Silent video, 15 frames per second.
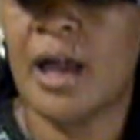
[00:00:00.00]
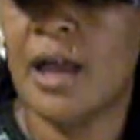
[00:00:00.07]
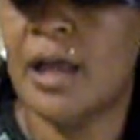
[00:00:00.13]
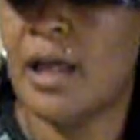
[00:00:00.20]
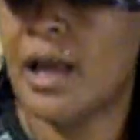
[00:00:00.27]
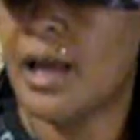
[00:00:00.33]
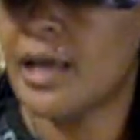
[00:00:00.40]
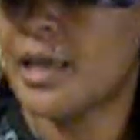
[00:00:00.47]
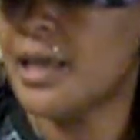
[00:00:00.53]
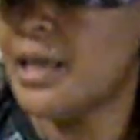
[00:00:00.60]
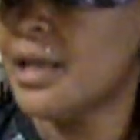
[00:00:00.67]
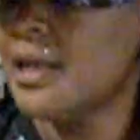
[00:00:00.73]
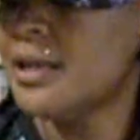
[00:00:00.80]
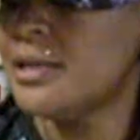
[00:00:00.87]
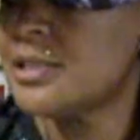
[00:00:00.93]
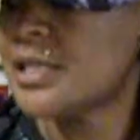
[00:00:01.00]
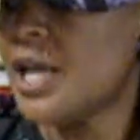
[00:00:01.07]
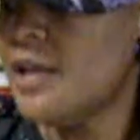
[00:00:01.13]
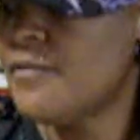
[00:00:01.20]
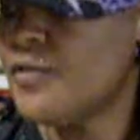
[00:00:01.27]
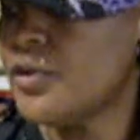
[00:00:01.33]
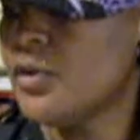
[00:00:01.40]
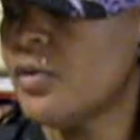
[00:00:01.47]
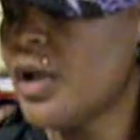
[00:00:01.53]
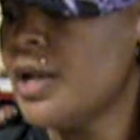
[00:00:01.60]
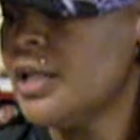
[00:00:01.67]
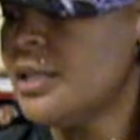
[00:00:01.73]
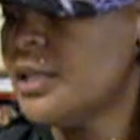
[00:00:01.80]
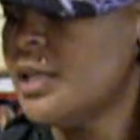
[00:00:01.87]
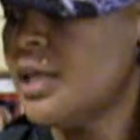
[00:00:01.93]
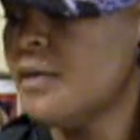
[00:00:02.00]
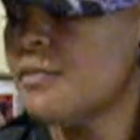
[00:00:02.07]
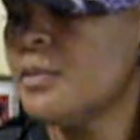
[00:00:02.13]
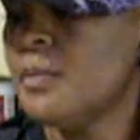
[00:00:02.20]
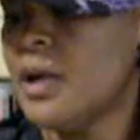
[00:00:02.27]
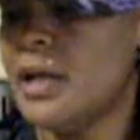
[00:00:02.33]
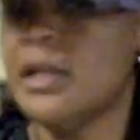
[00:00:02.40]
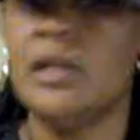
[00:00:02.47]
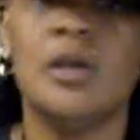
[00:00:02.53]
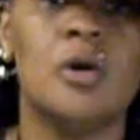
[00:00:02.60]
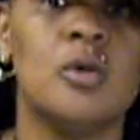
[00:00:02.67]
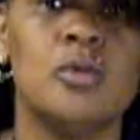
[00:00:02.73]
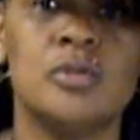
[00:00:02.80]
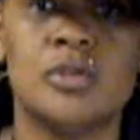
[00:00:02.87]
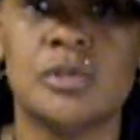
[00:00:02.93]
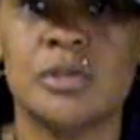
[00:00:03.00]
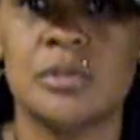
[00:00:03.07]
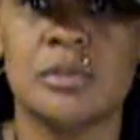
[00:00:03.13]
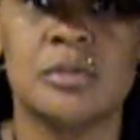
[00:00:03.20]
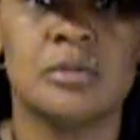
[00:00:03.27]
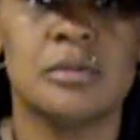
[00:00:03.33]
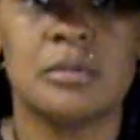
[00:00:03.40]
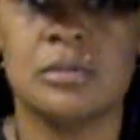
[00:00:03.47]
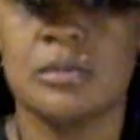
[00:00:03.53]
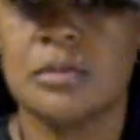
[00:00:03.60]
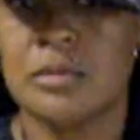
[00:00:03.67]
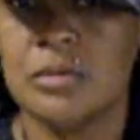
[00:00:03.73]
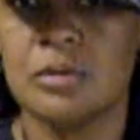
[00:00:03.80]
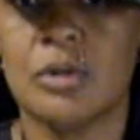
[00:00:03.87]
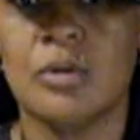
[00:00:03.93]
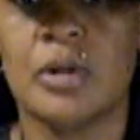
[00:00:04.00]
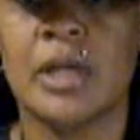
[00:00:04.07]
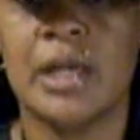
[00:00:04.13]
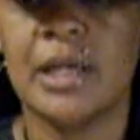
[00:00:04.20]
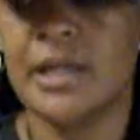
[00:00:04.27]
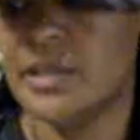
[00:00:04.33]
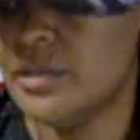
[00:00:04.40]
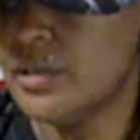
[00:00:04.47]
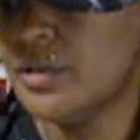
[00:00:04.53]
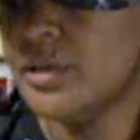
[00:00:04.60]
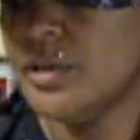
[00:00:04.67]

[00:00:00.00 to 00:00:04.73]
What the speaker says: I can't take for granted that everybody knows Okay?